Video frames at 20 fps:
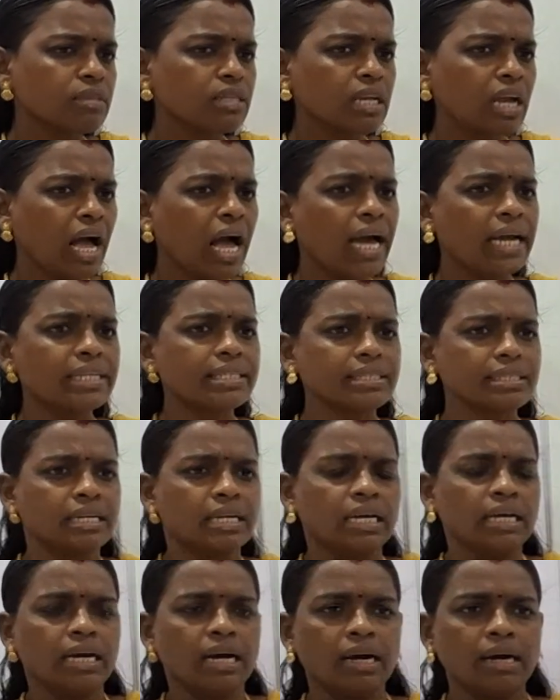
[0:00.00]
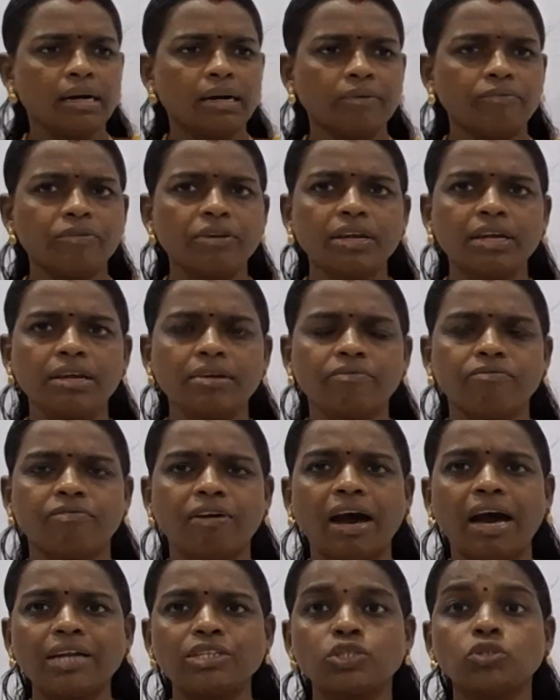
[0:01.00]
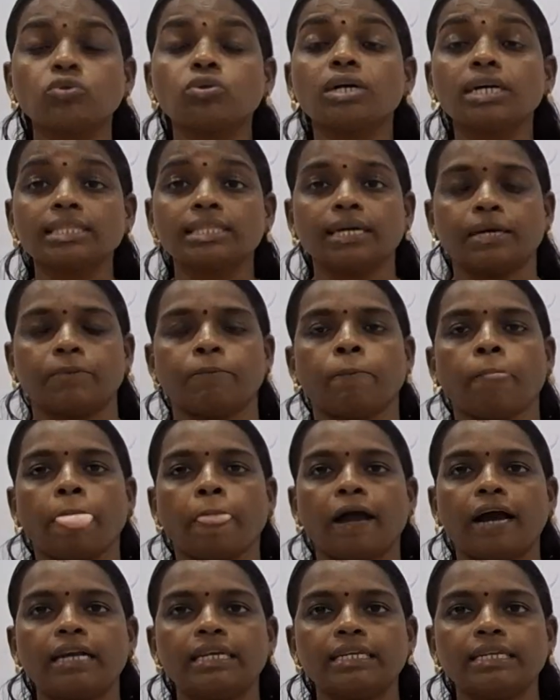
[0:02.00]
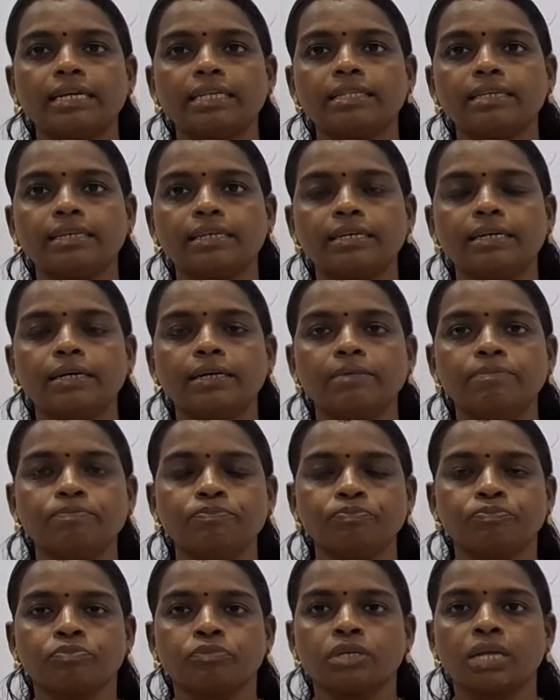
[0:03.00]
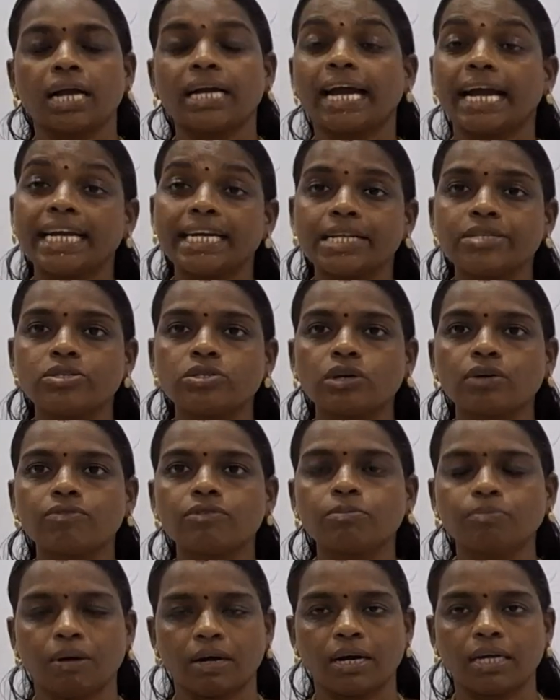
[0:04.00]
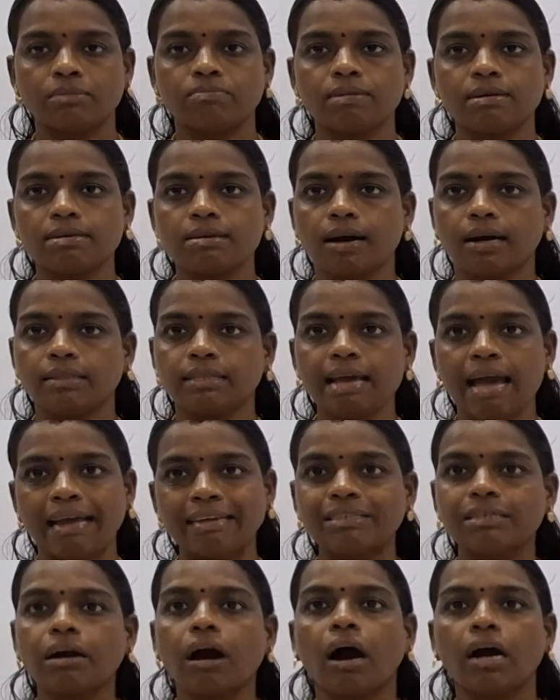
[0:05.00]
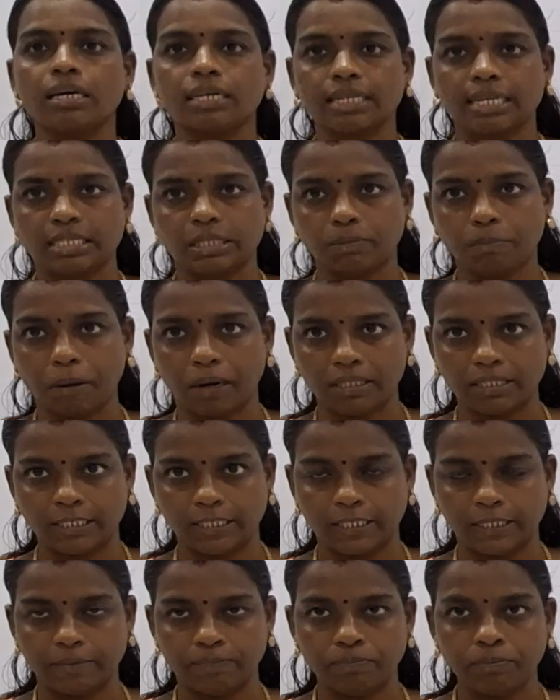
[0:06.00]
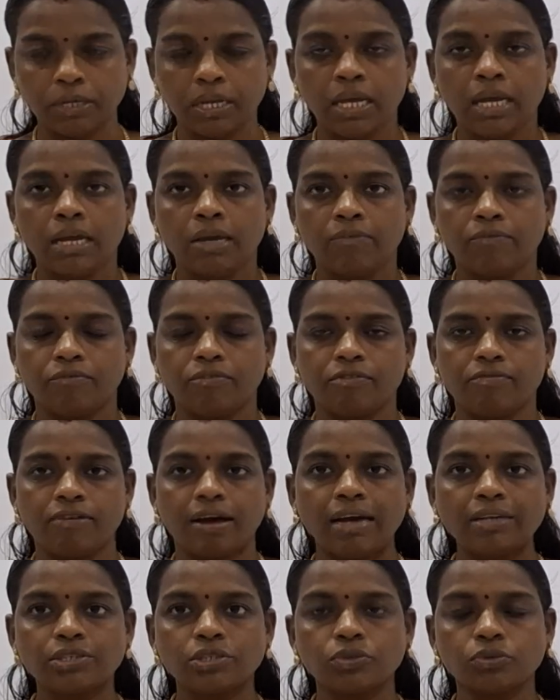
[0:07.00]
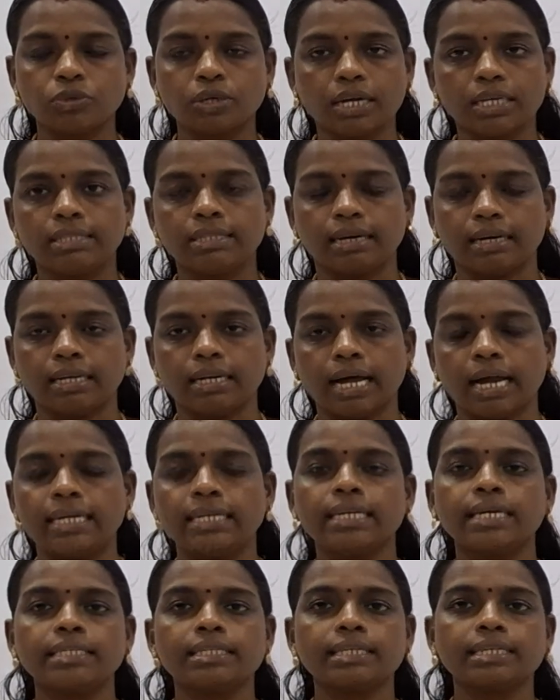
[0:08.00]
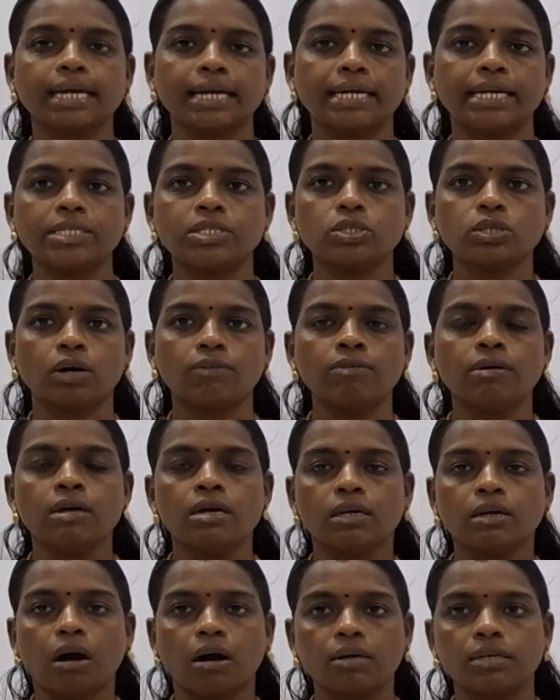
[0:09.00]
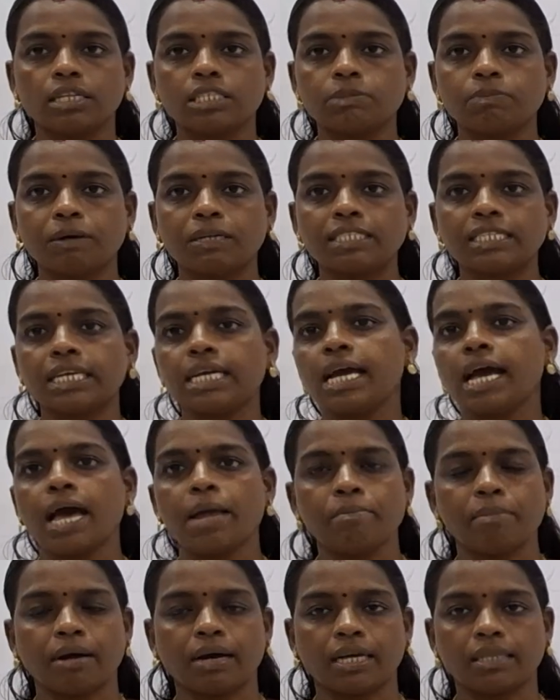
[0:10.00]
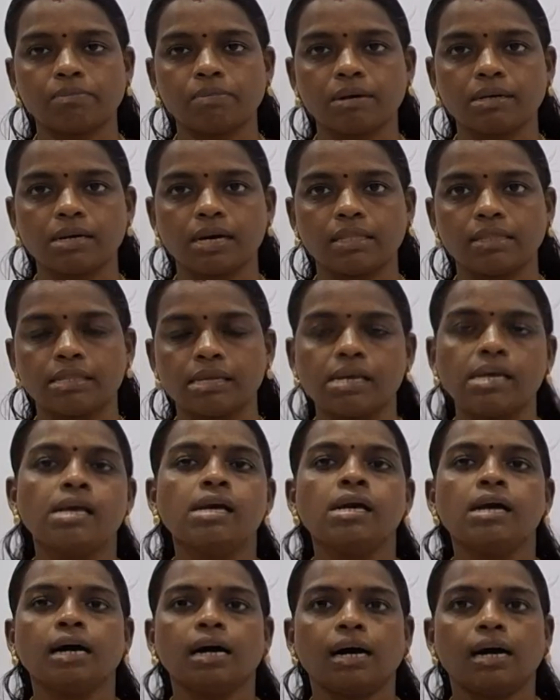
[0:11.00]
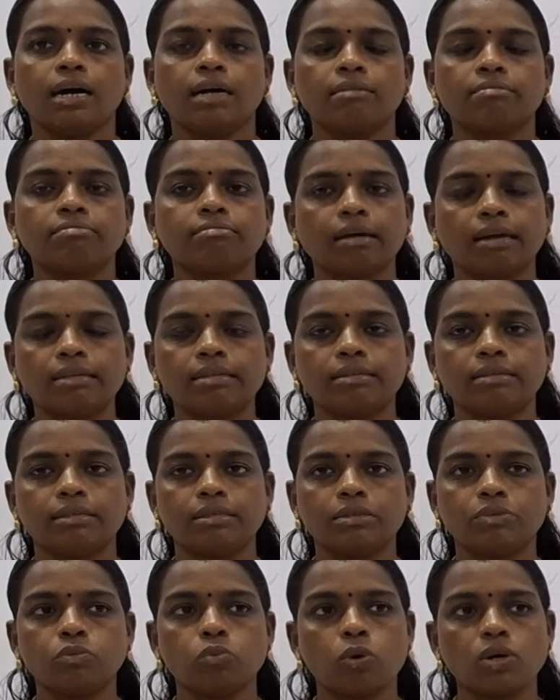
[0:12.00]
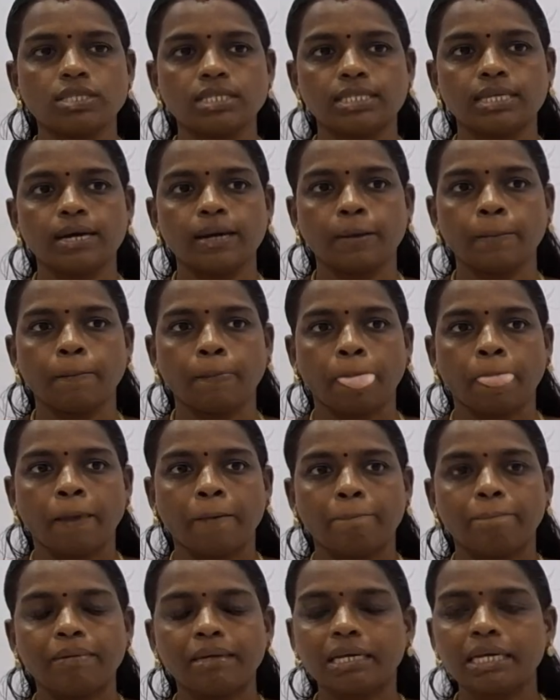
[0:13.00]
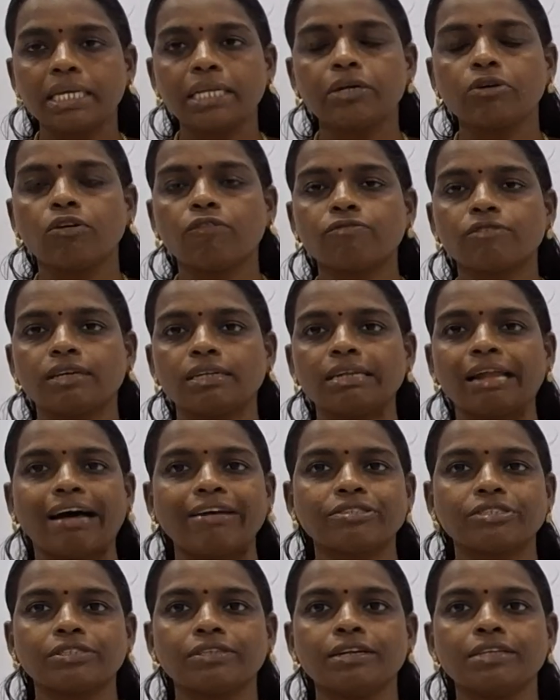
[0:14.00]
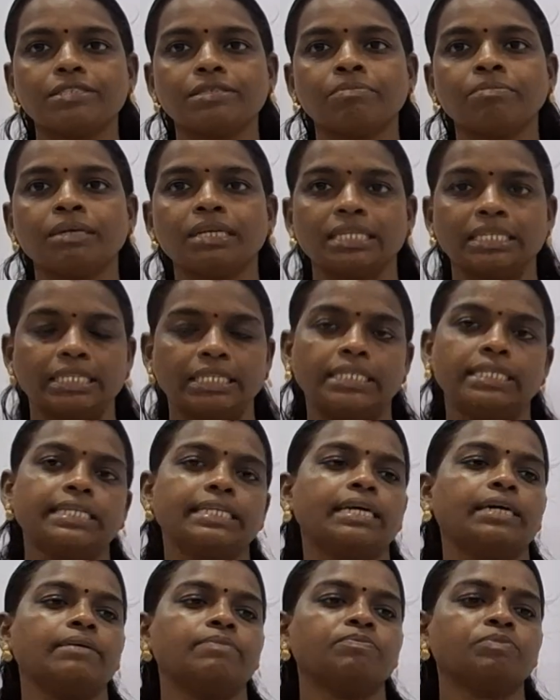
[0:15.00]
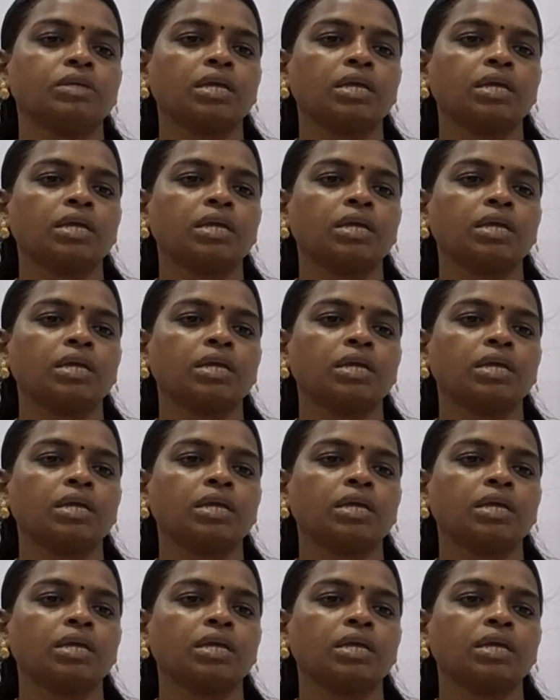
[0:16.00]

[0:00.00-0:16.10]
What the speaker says: And we were together under the guidance of Mahatma Gandhi and Congress Party. We were together under the guidance of Congress Party and Mahatma Gandhi. That was the beginning of the nationalism in India.